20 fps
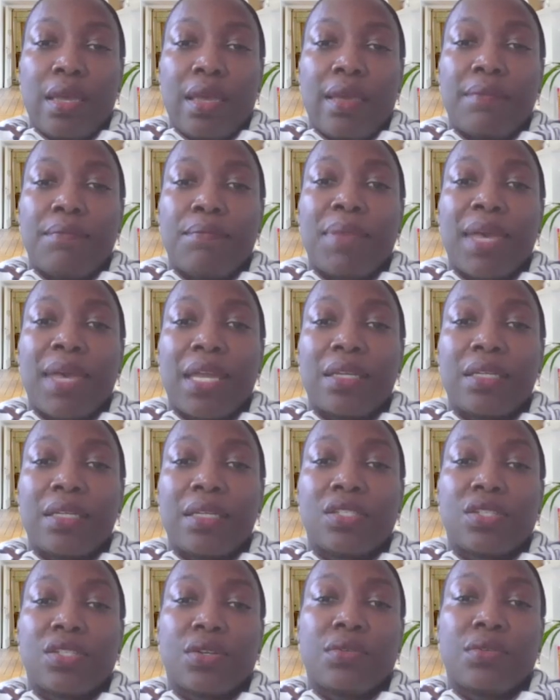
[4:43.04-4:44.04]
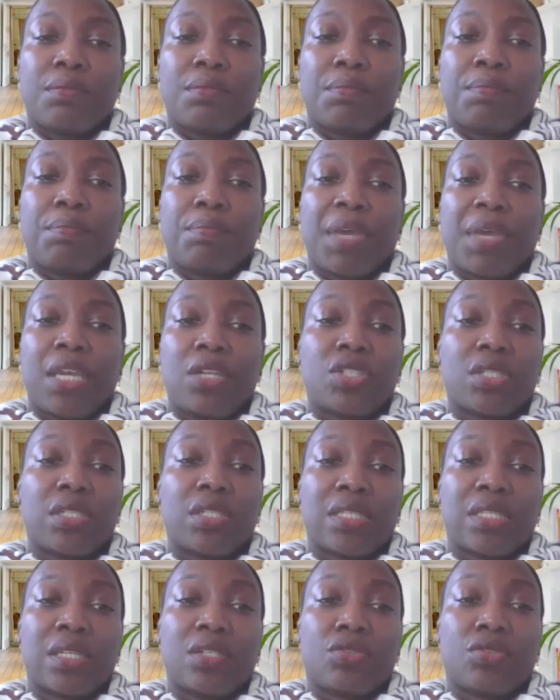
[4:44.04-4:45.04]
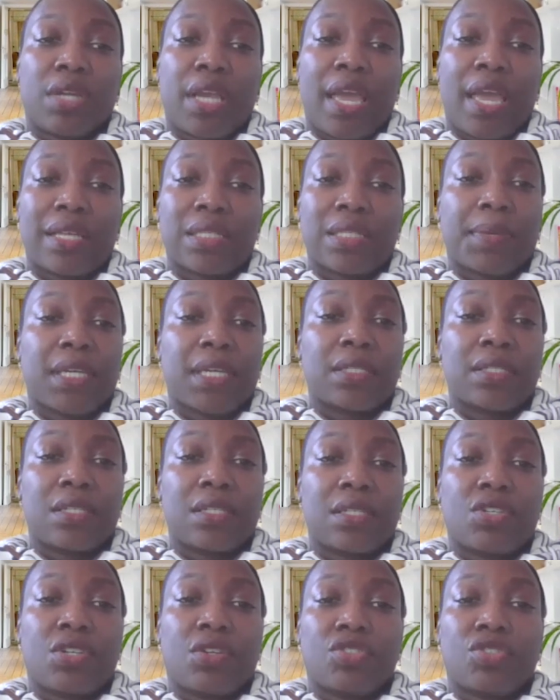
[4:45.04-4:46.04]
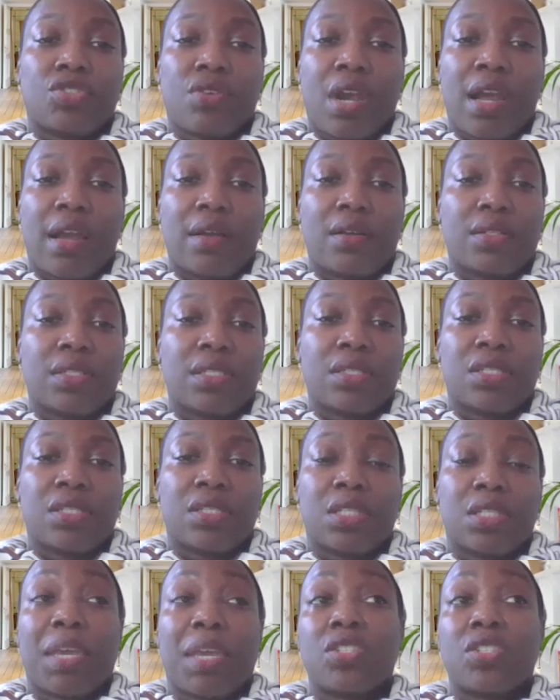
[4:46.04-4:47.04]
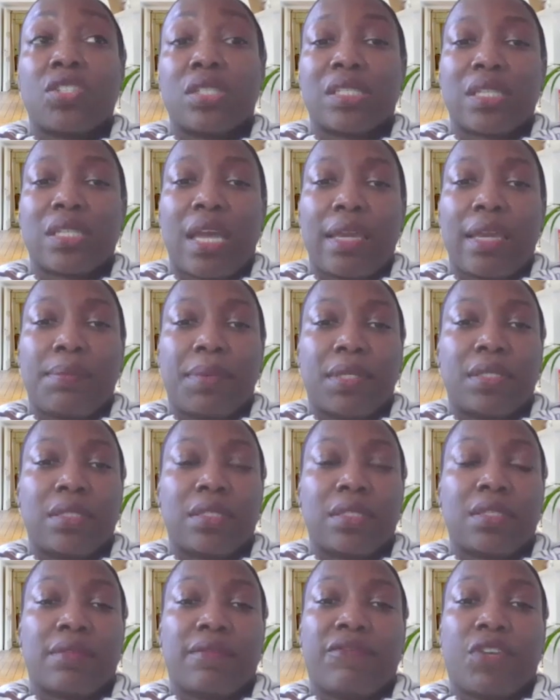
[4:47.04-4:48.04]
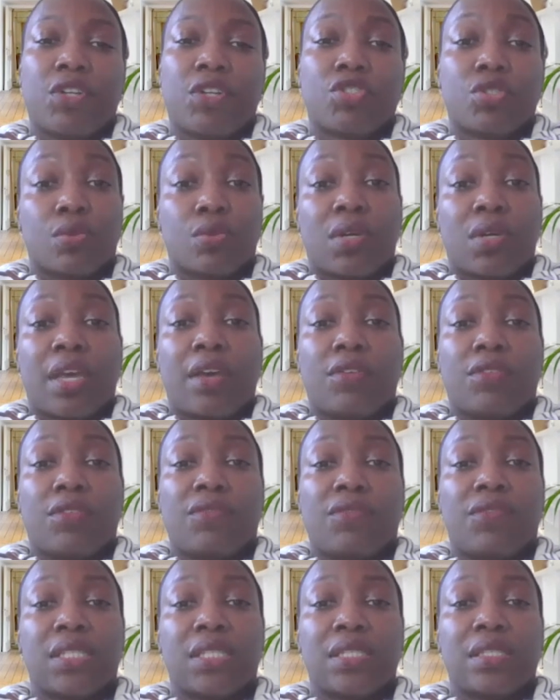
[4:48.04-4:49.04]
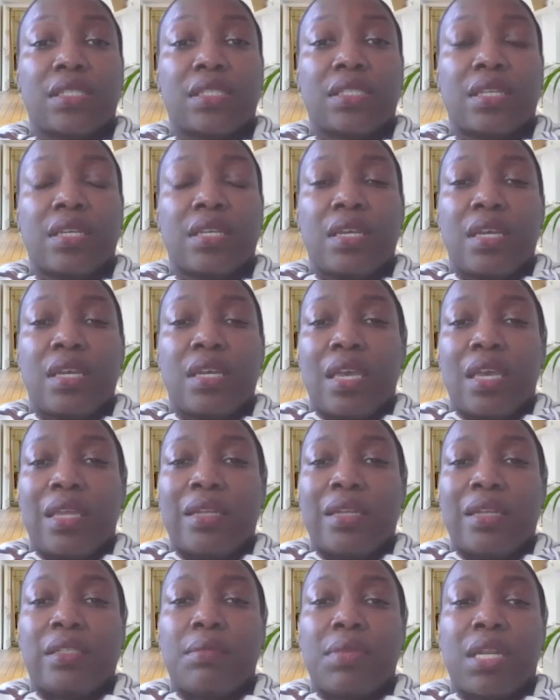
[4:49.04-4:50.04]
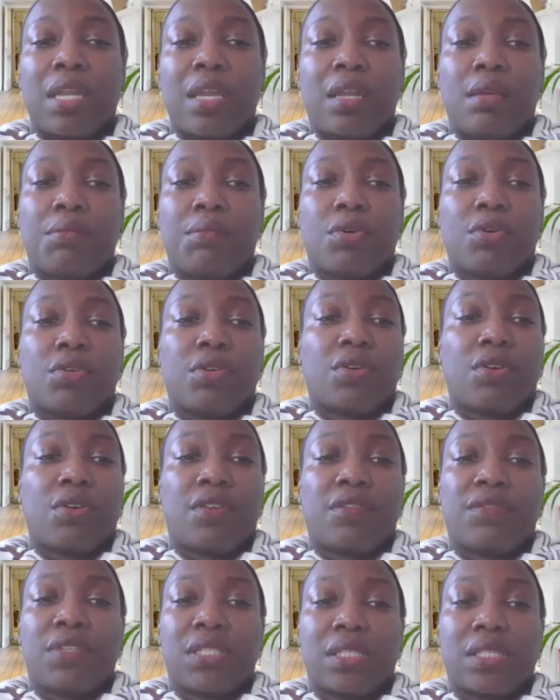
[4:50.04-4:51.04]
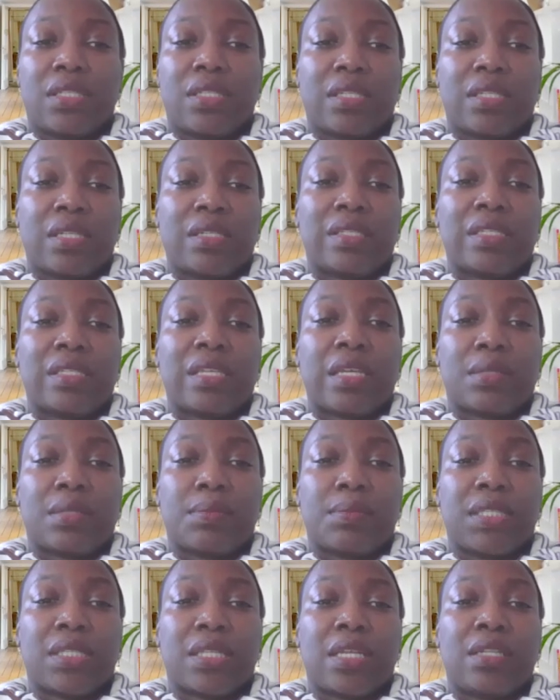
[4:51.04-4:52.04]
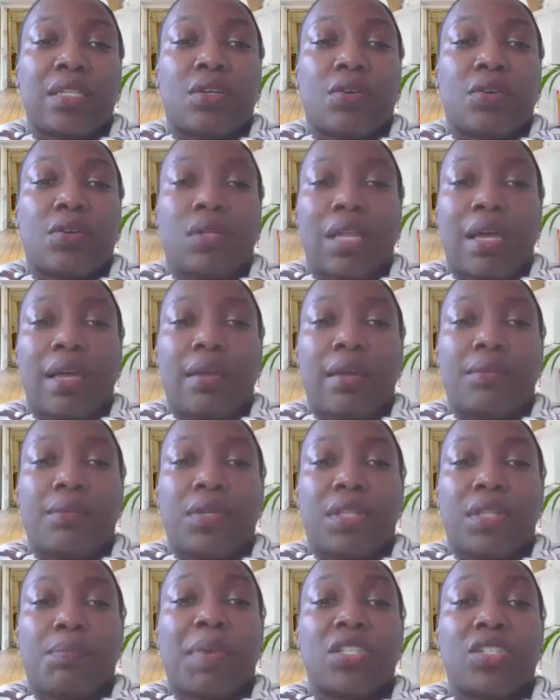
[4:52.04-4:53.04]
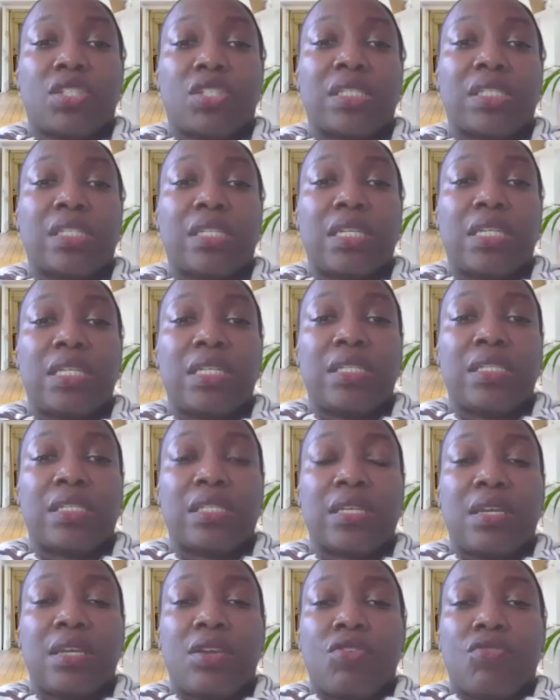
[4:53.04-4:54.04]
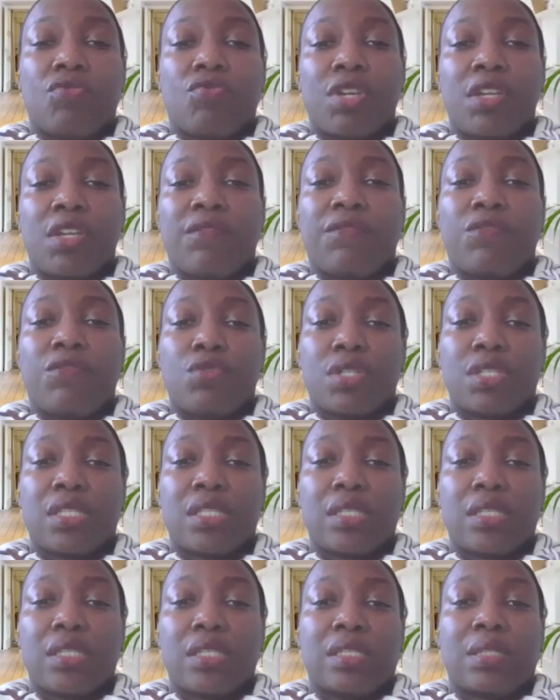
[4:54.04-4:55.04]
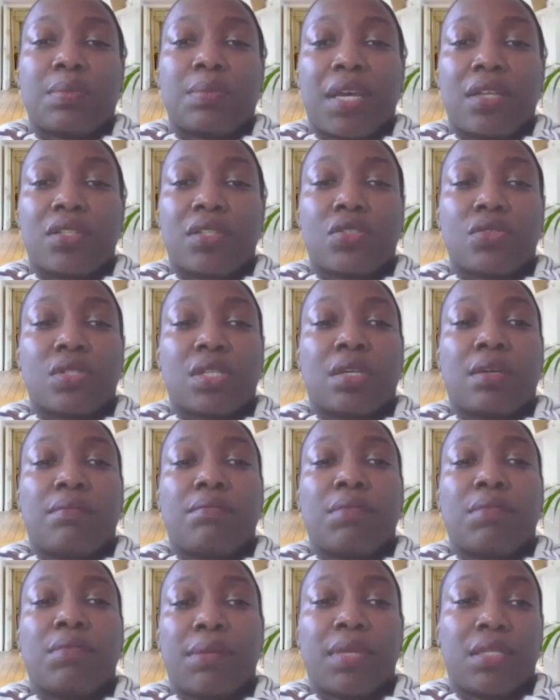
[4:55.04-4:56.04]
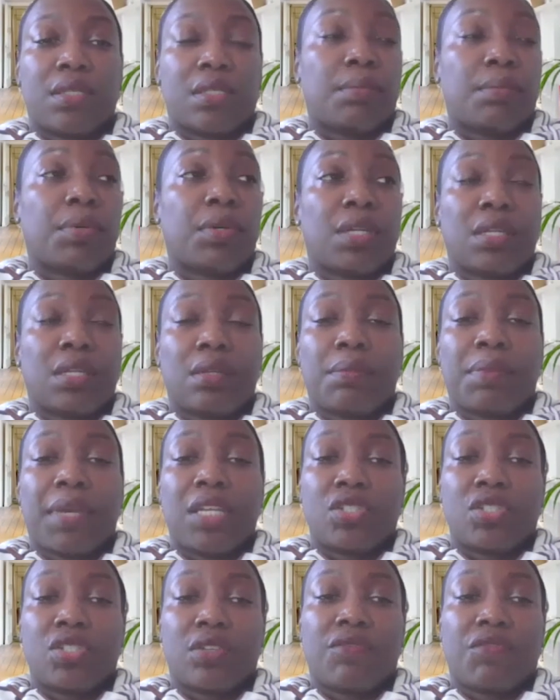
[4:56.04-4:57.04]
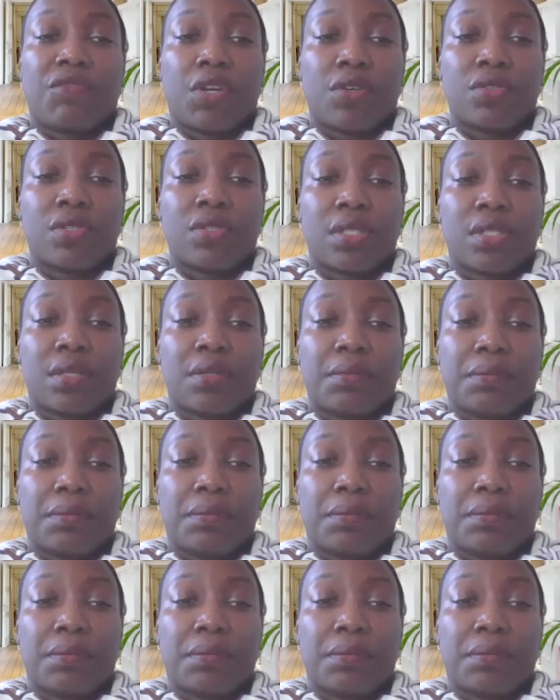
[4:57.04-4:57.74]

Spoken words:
Embedding certain patient-centric aspects into your trial, such as patient stipends, virtual health visits, and eliminating protocol visits and assessments that don't align with patients' needs reinforces the sponsor's commitment to putting the patient first.